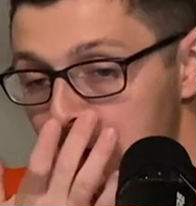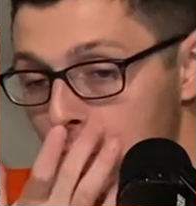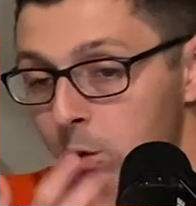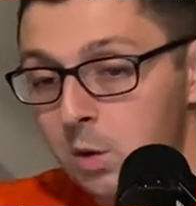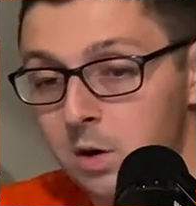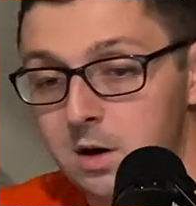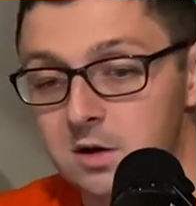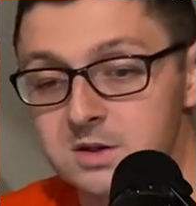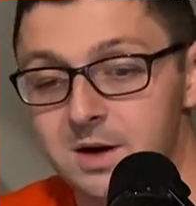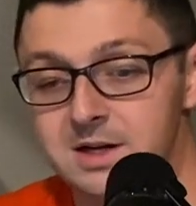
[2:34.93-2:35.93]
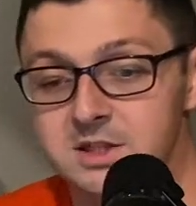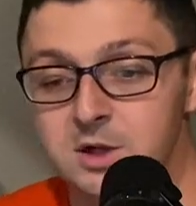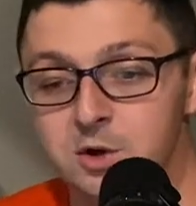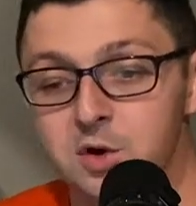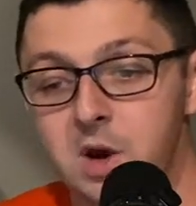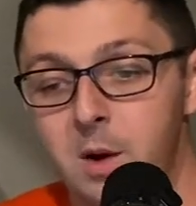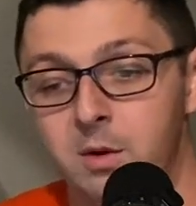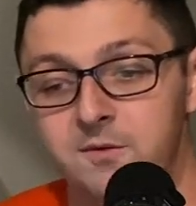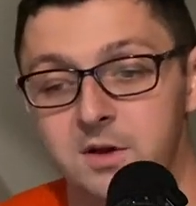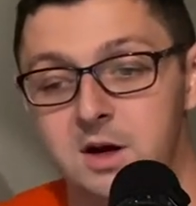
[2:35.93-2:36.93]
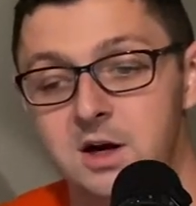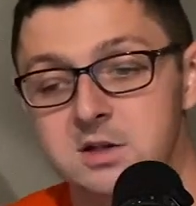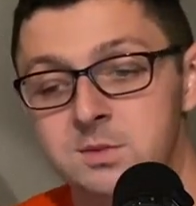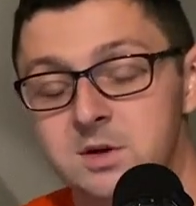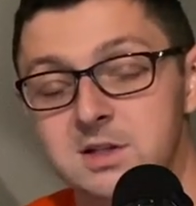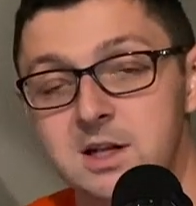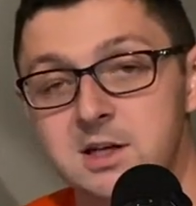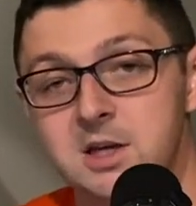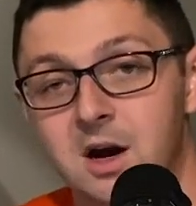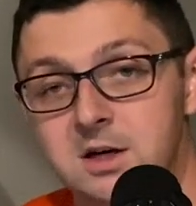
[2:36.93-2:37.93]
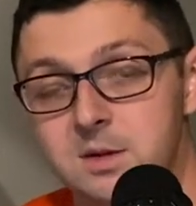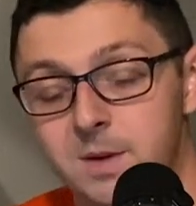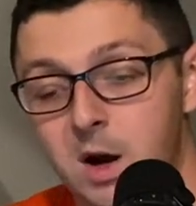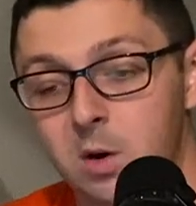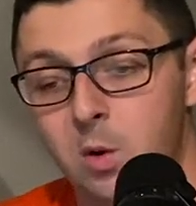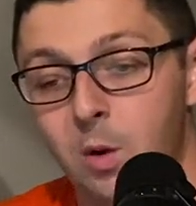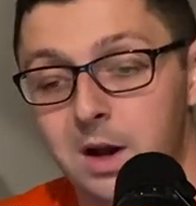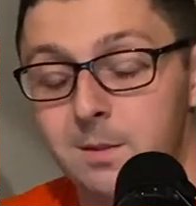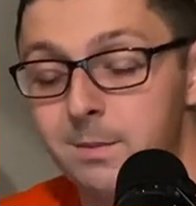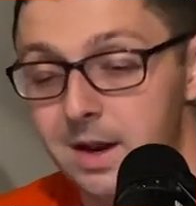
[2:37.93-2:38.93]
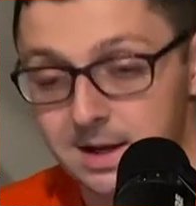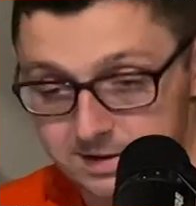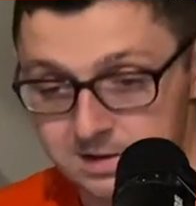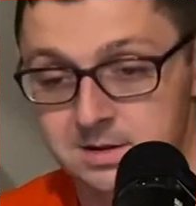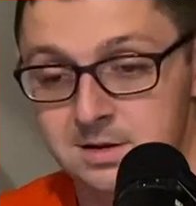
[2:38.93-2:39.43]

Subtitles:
WeWork also had a social network for their customers that they talked about quite a bit.